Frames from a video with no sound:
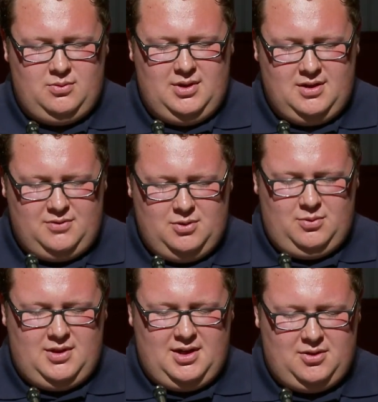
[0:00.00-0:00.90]
We love you,
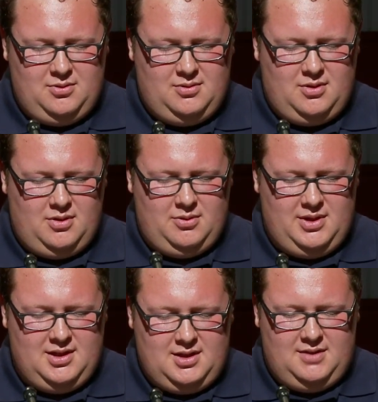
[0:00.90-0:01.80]
we thank you, and
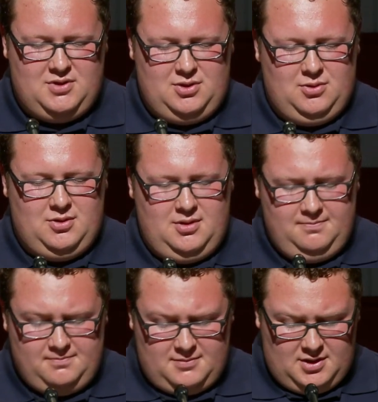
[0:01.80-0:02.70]
we give this to you, Lord.
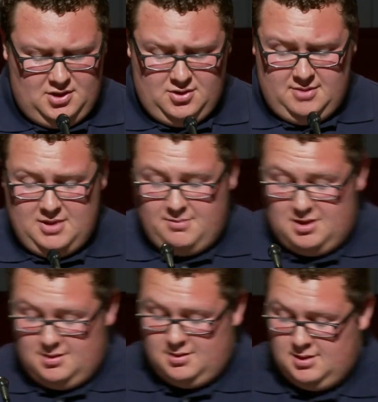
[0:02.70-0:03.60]
In your name,
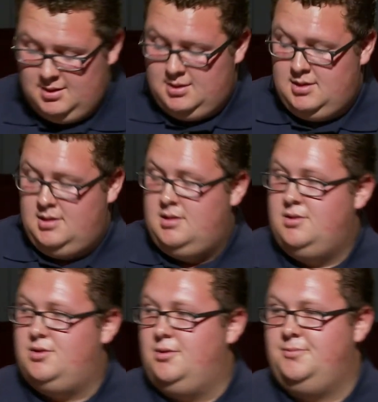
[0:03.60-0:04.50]
amen.
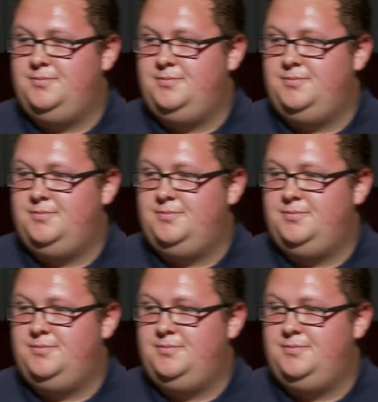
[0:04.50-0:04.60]
So.